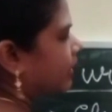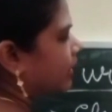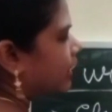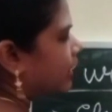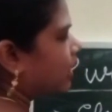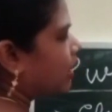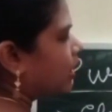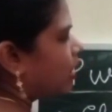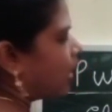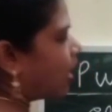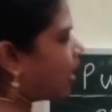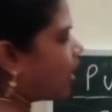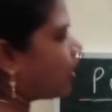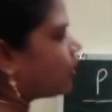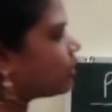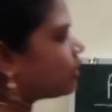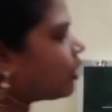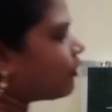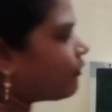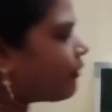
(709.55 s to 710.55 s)
Out of
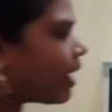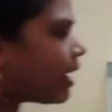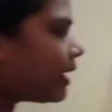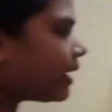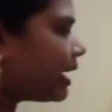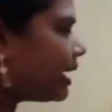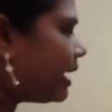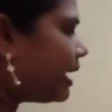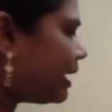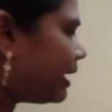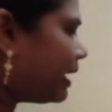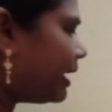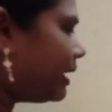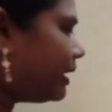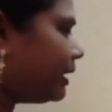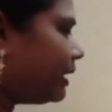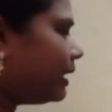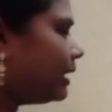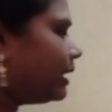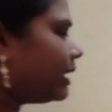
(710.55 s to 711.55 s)
180,
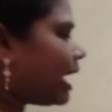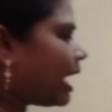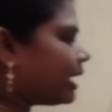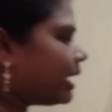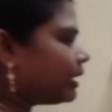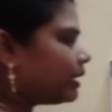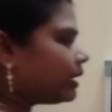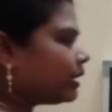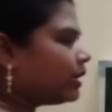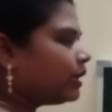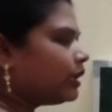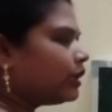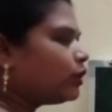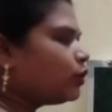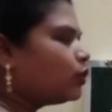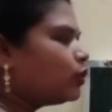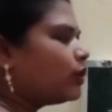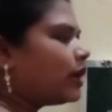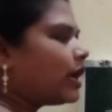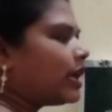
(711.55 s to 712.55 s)
92
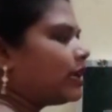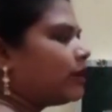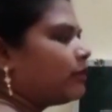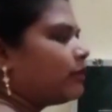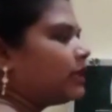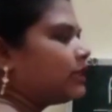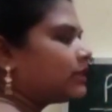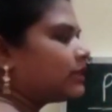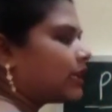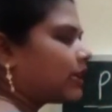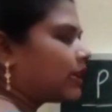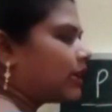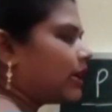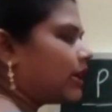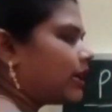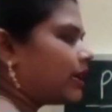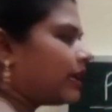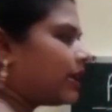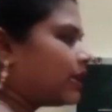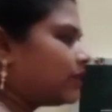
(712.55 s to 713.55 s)
elements occur
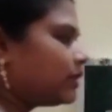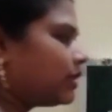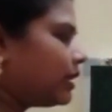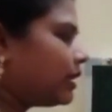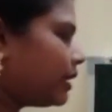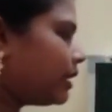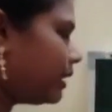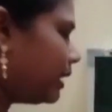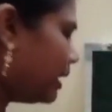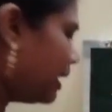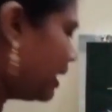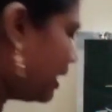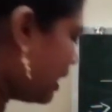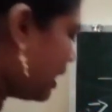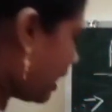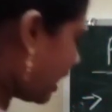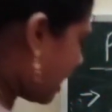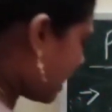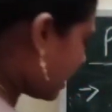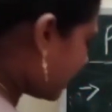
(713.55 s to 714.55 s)
naturally and